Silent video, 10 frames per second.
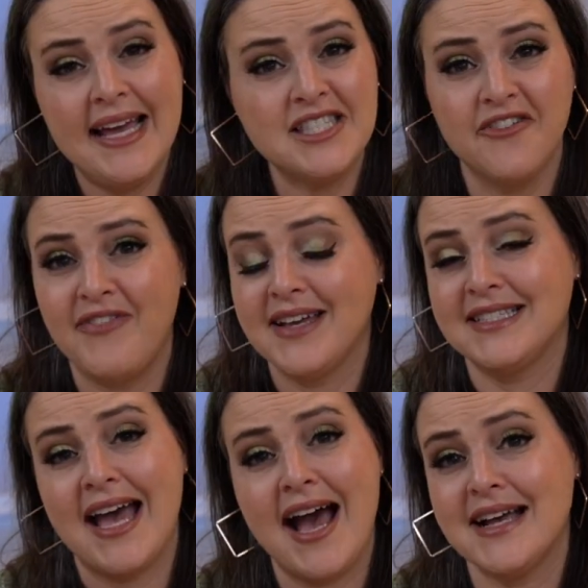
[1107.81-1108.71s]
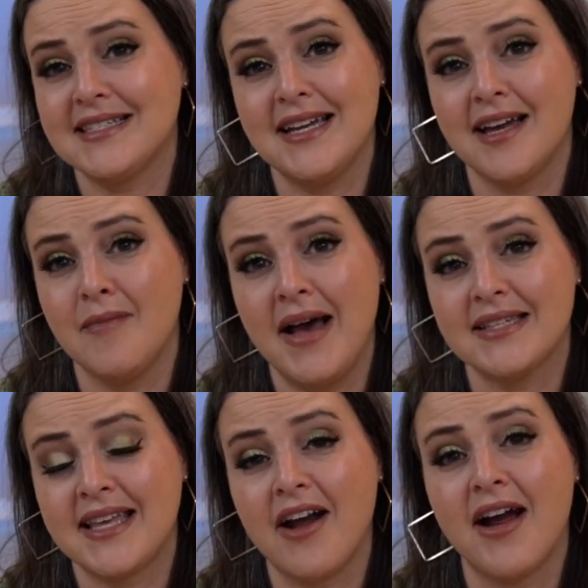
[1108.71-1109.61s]
It's a fantastic
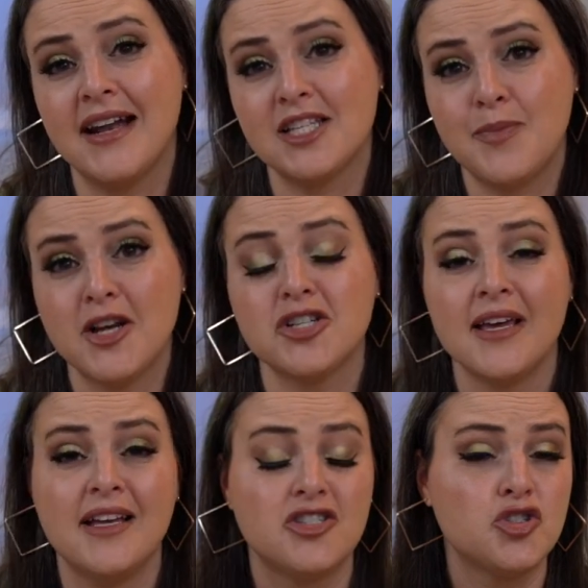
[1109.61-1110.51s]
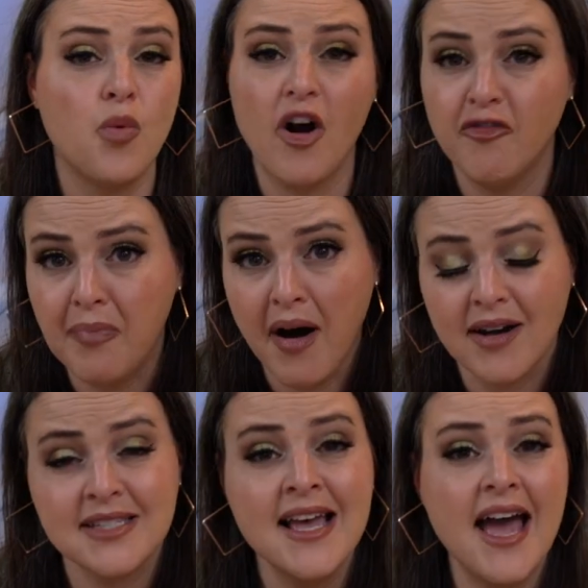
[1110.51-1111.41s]
mascara, and especially it's
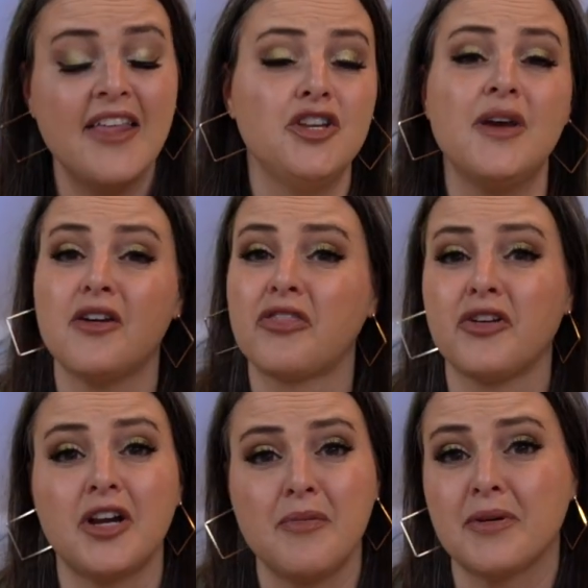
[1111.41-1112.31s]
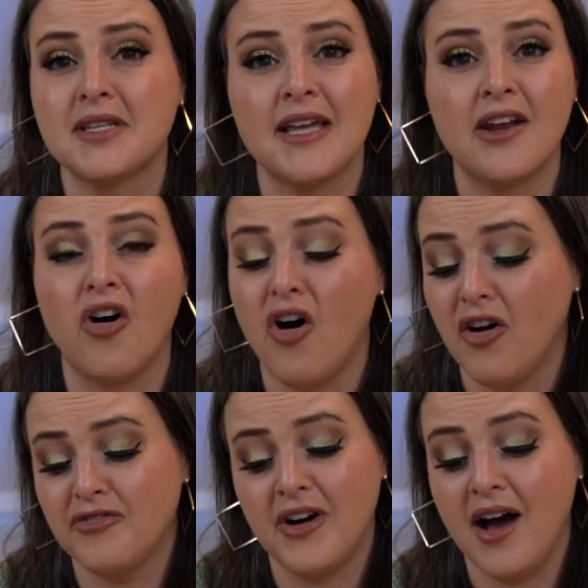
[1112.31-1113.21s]
$12 and then you get your 30%
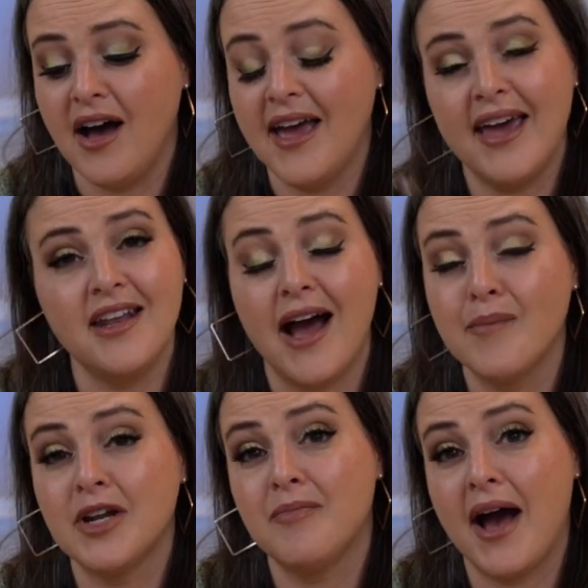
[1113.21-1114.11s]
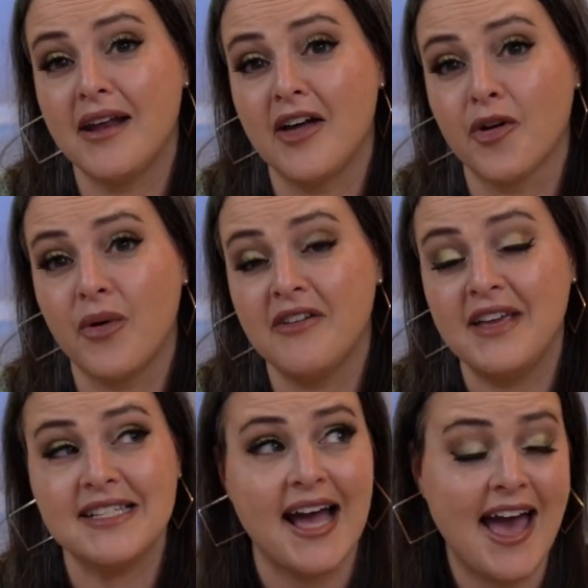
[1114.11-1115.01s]
off. And I'm going to buy another one of
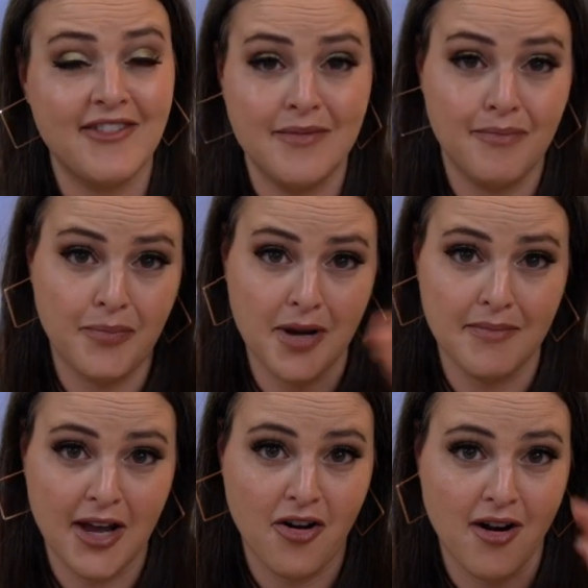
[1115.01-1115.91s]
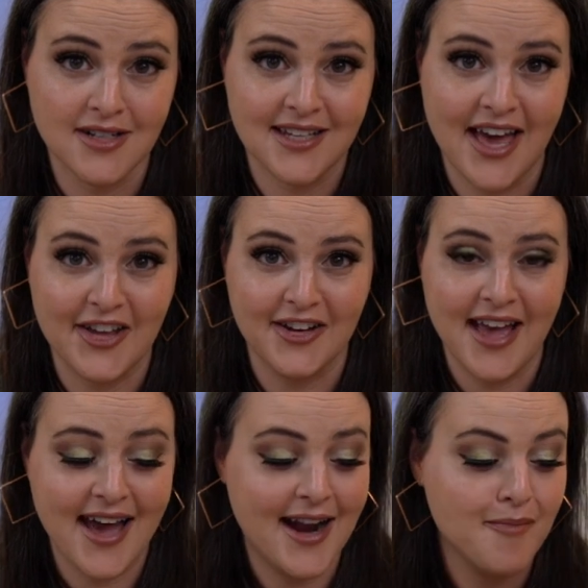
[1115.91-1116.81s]
these. I haven't put my cart together
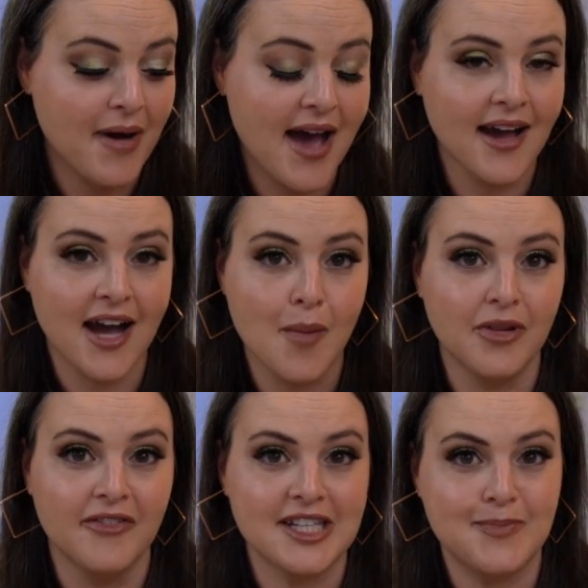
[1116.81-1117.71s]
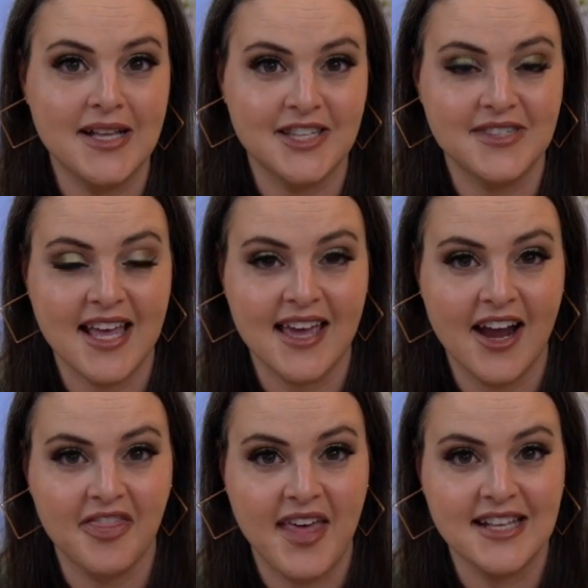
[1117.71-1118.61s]
yet. I'm buying a couple of expensive
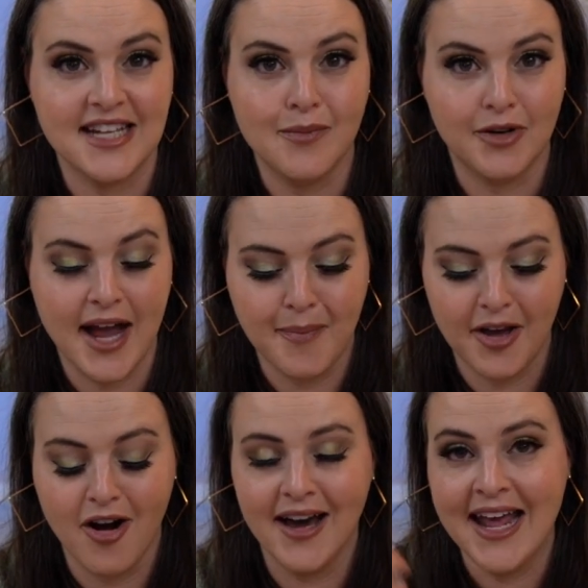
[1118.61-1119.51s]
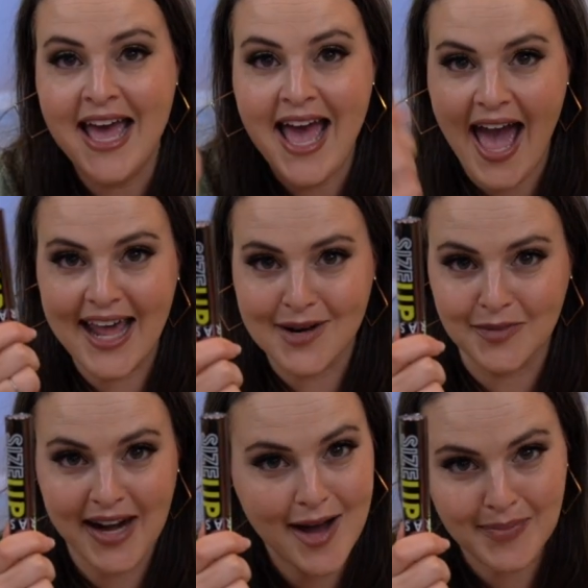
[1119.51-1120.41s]
skincare things that I'm re-upping on, and
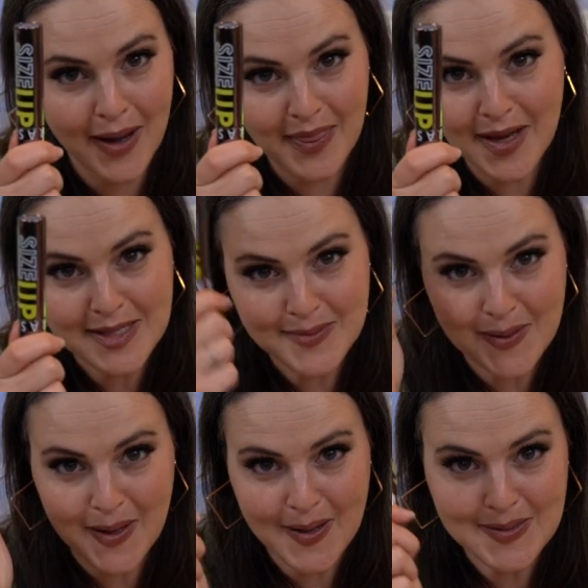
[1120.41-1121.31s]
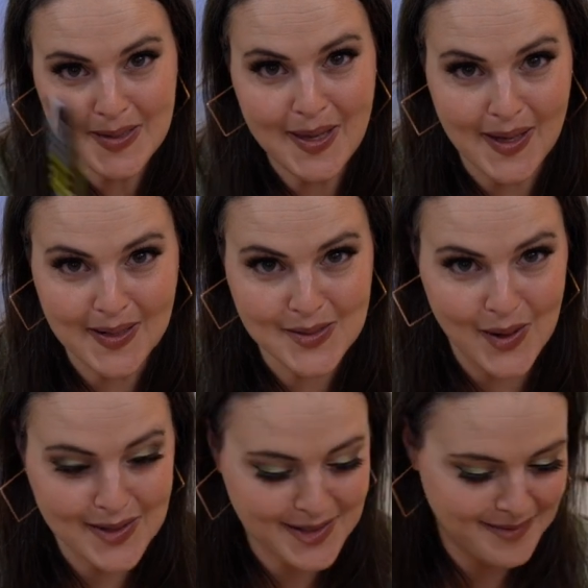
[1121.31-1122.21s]
I'm re-upping on this because it is
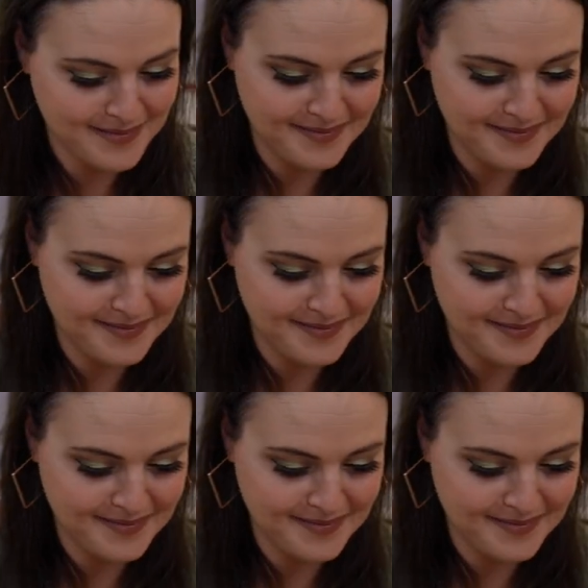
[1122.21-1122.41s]
awesome.